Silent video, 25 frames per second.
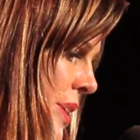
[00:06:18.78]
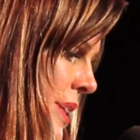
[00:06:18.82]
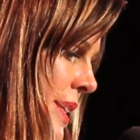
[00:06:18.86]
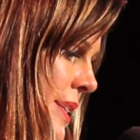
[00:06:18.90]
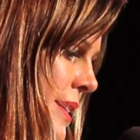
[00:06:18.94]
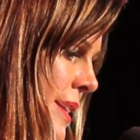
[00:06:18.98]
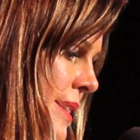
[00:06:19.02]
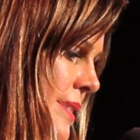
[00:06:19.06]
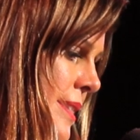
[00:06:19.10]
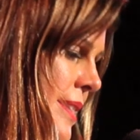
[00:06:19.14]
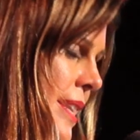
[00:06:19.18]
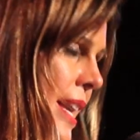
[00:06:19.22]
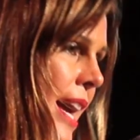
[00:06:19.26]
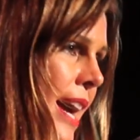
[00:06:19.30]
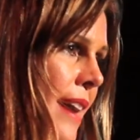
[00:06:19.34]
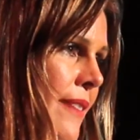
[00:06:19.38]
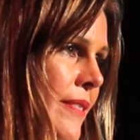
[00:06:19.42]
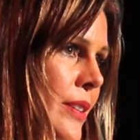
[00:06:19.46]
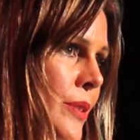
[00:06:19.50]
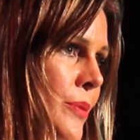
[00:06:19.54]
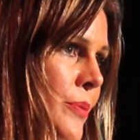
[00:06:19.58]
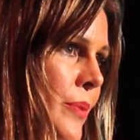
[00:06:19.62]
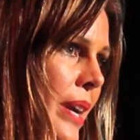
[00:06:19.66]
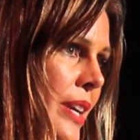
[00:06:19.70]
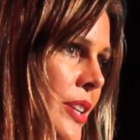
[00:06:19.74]
he doesn't have an
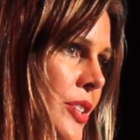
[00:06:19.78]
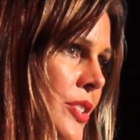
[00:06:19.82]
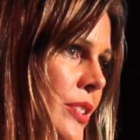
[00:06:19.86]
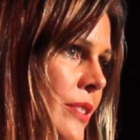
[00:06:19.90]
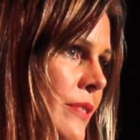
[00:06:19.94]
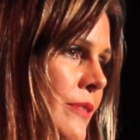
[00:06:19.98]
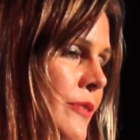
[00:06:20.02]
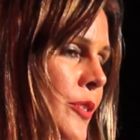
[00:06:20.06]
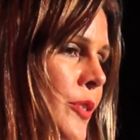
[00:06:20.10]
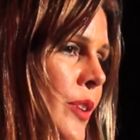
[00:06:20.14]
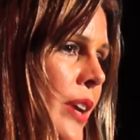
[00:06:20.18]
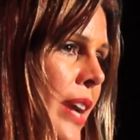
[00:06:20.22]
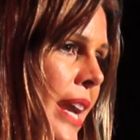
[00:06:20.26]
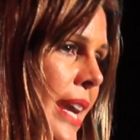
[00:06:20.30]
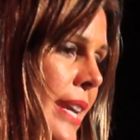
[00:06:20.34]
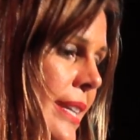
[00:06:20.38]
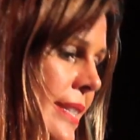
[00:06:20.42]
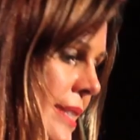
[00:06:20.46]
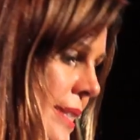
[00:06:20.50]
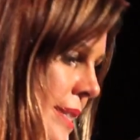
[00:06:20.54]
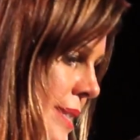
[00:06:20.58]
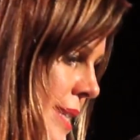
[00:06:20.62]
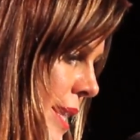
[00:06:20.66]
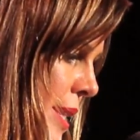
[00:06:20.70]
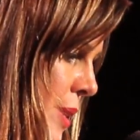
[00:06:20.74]
erection for 8
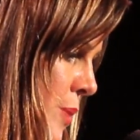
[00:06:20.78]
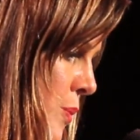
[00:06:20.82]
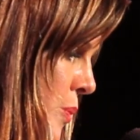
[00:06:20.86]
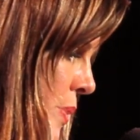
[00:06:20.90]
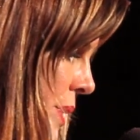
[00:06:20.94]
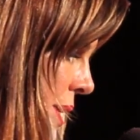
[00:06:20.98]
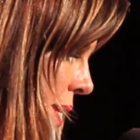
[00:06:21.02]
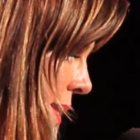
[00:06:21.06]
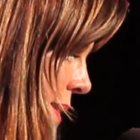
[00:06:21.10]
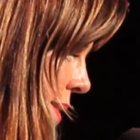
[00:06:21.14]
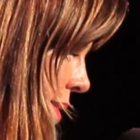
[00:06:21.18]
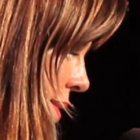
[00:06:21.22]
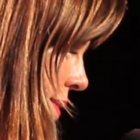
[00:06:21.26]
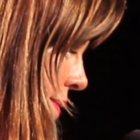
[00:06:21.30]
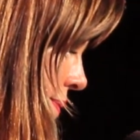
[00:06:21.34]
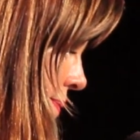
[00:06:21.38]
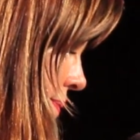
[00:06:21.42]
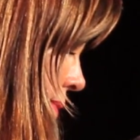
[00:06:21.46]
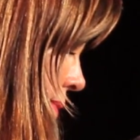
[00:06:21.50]
to 10 weeks.